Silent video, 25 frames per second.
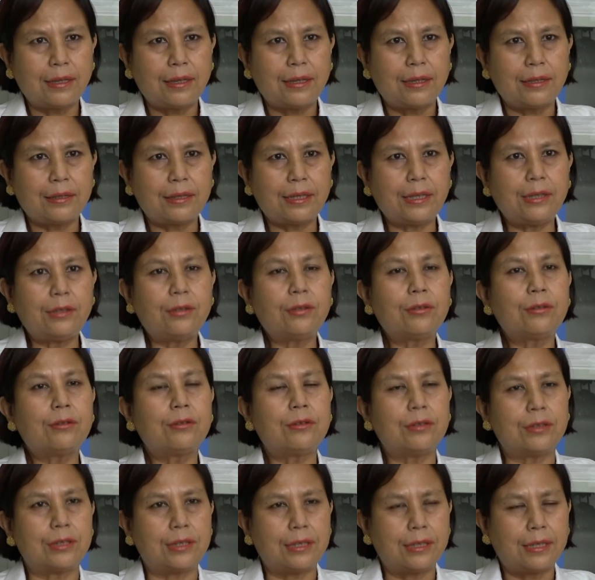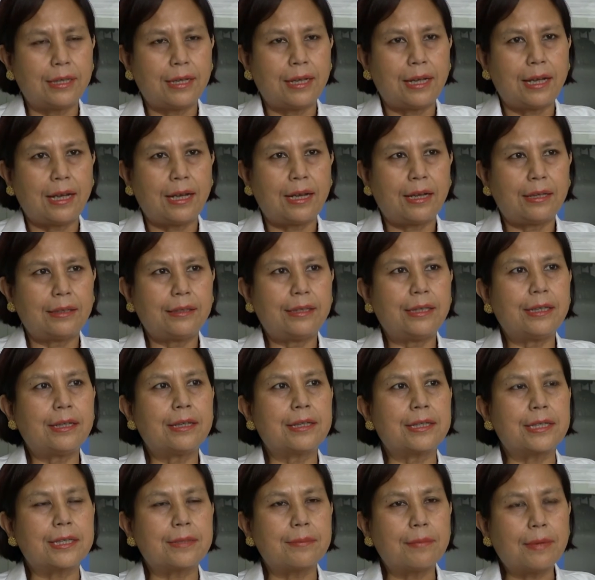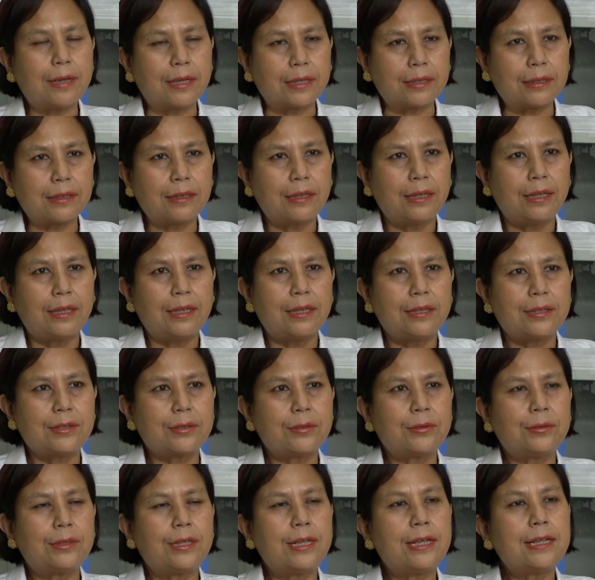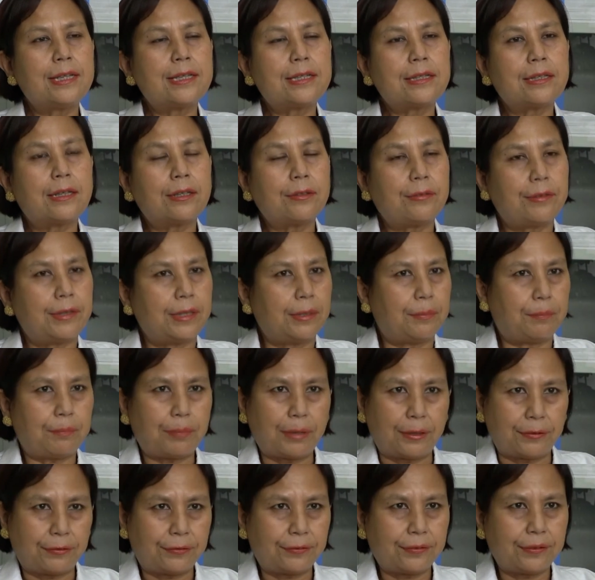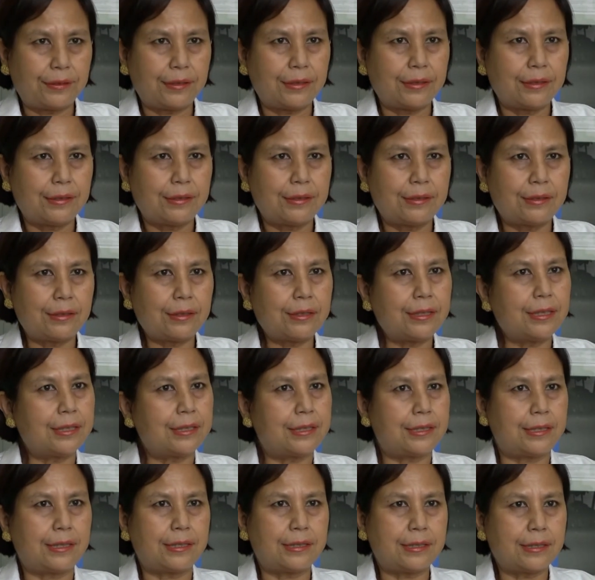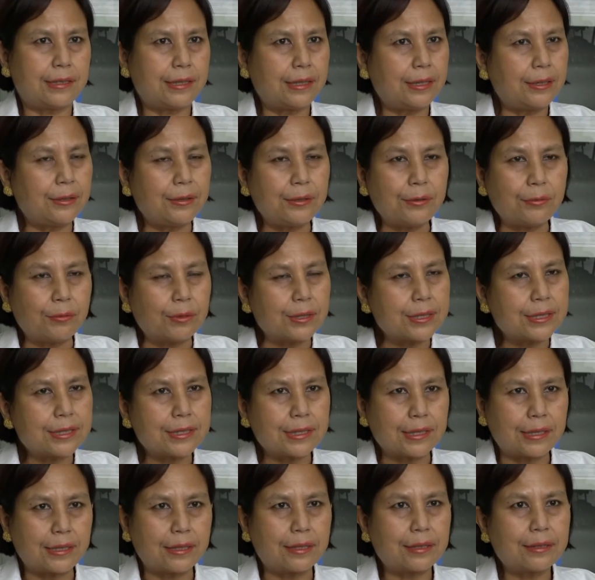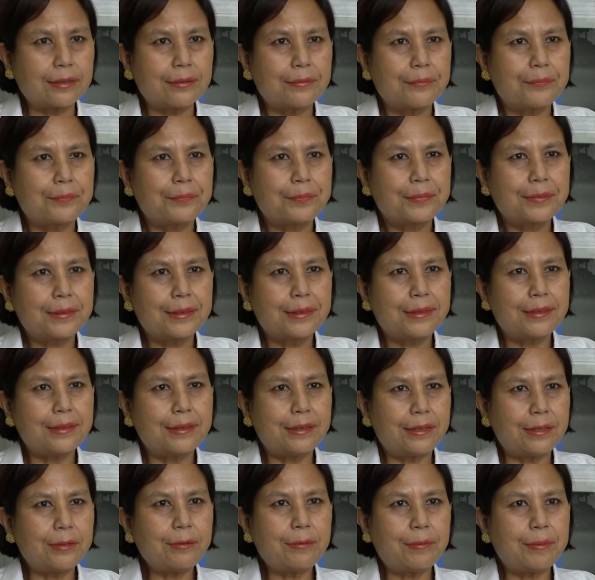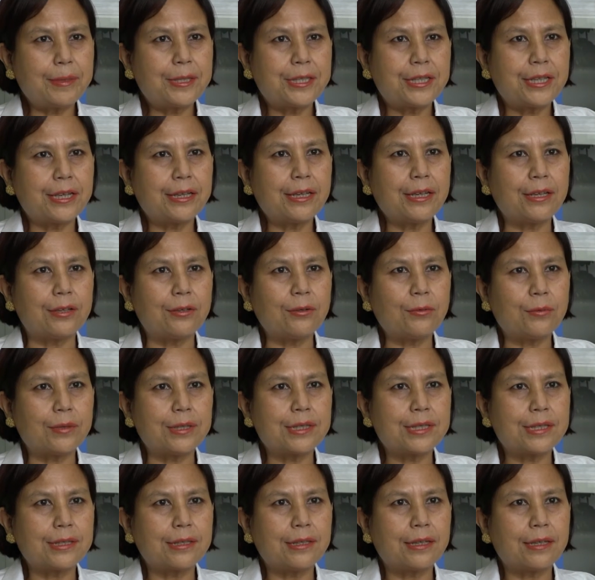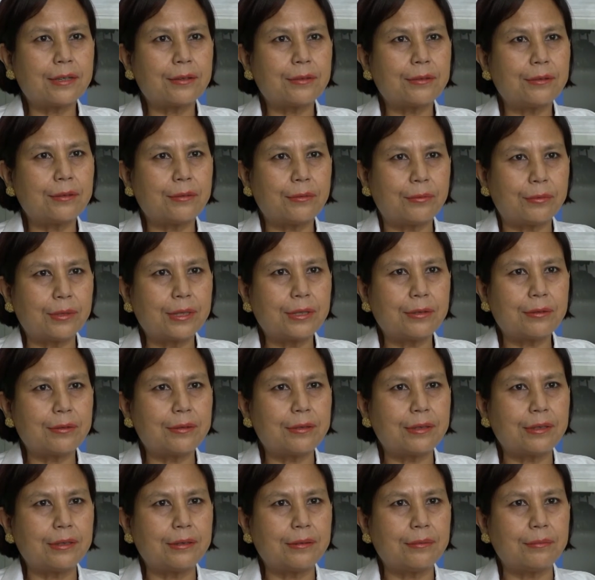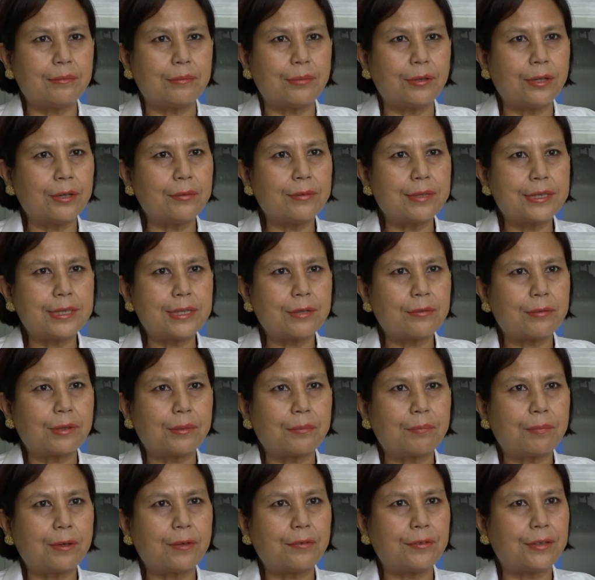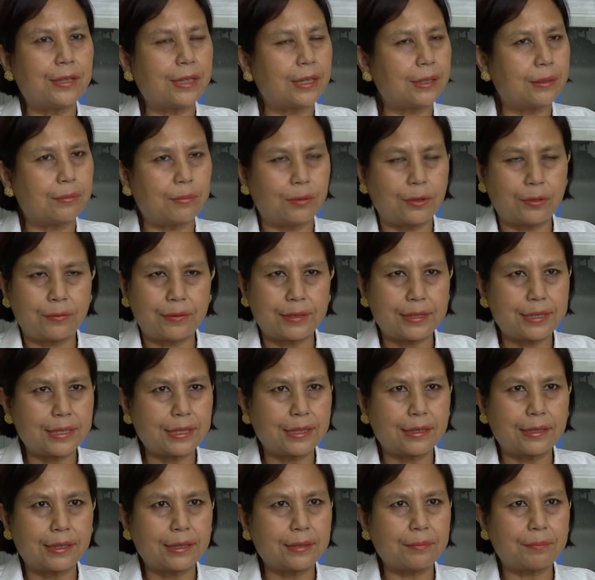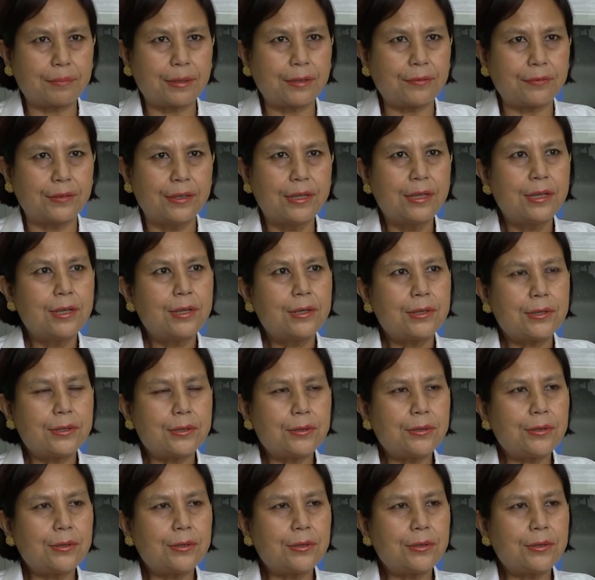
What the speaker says: They look good and they are smart. So they'll start with a puff, not necessarily one cigar. They'll be sharing, you know, one cigar, one boy will take one puff, the other boy will take another puff. So,